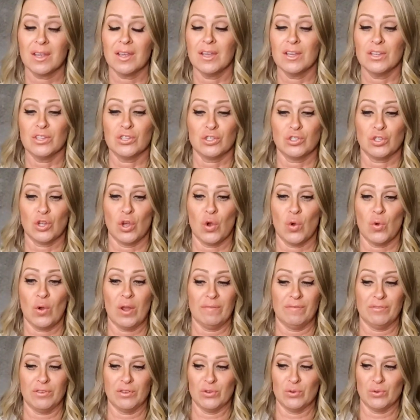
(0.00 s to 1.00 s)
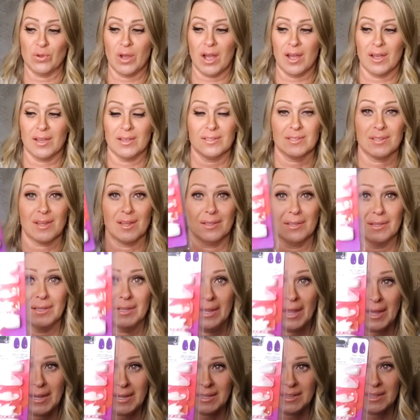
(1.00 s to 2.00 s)
So if you guys
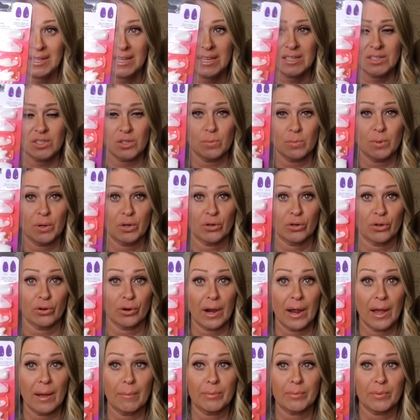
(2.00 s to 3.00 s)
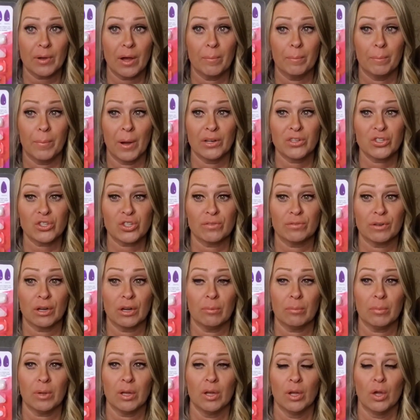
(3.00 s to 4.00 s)
like these, you better grab a bunch of
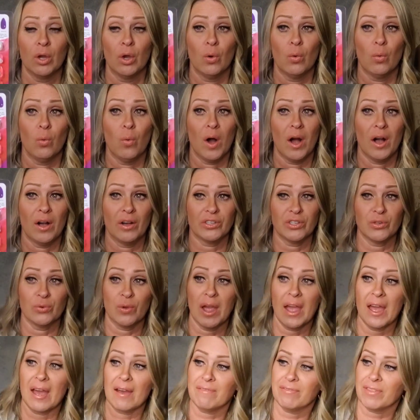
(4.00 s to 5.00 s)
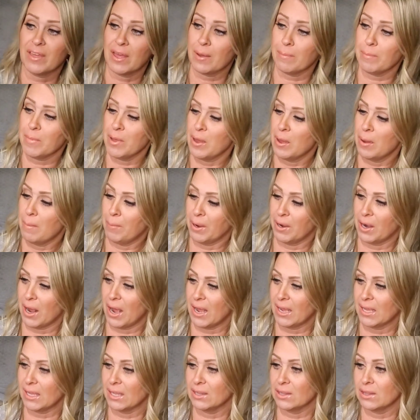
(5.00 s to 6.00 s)
them while you have them. But
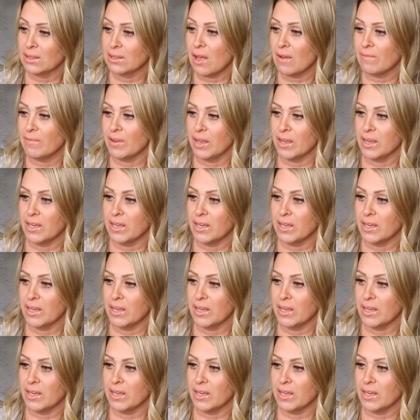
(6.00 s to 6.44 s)
I love it.